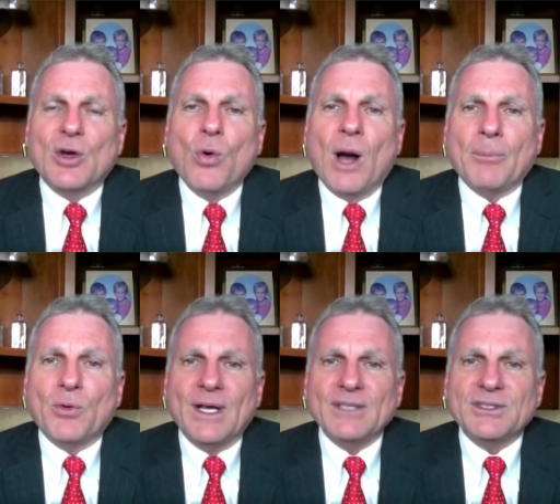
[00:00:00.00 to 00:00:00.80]
to go
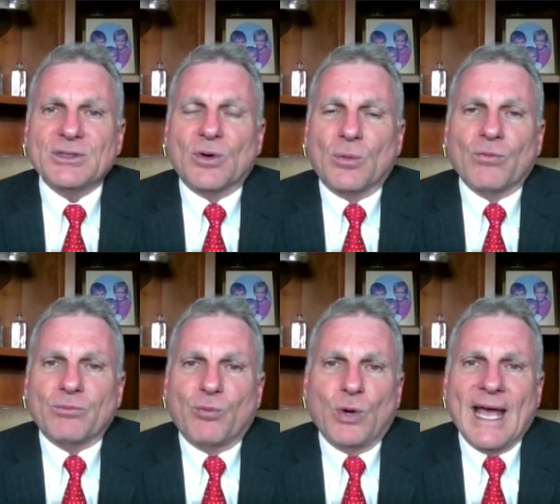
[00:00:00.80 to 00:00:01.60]
operational
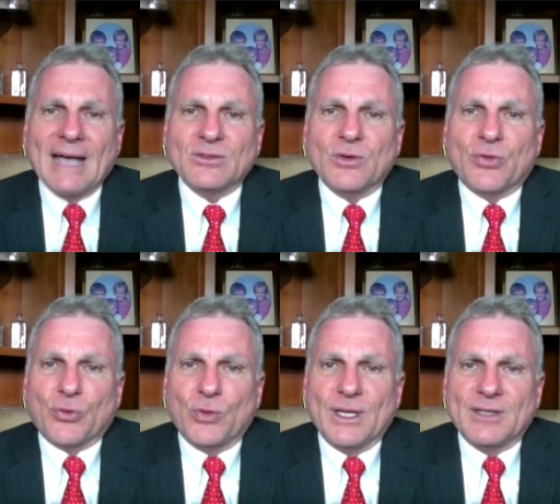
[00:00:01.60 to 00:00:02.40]
reactor three,